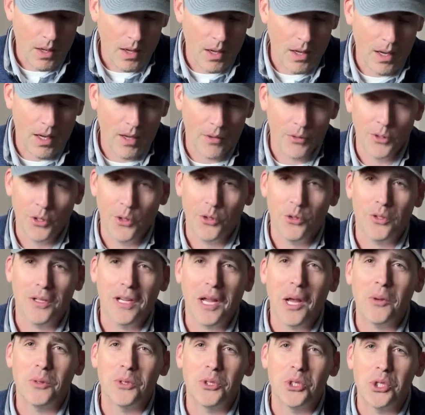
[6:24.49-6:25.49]
The other thing
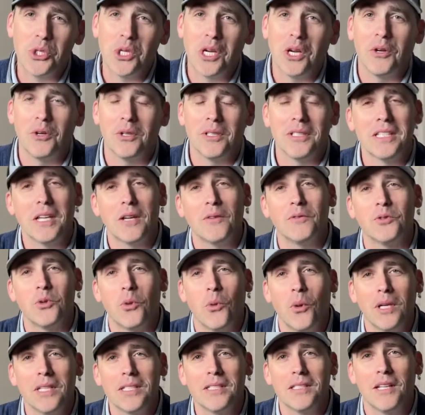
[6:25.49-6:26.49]
I would share is I've
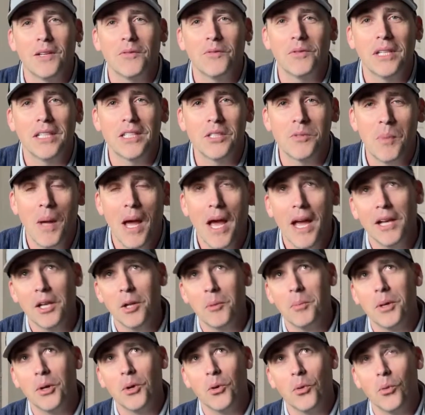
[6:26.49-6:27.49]
twice left things behind. A
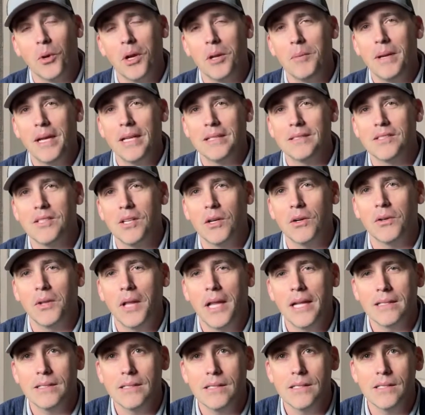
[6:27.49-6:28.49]
pair of Ray-Ban
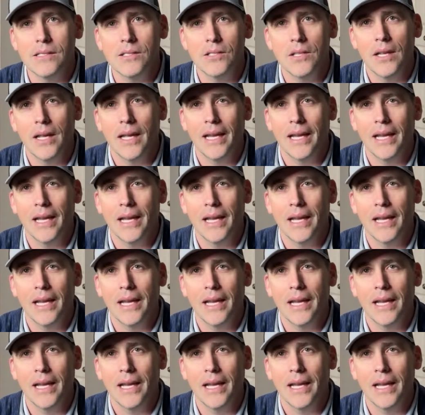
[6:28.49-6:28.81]
sunglasses.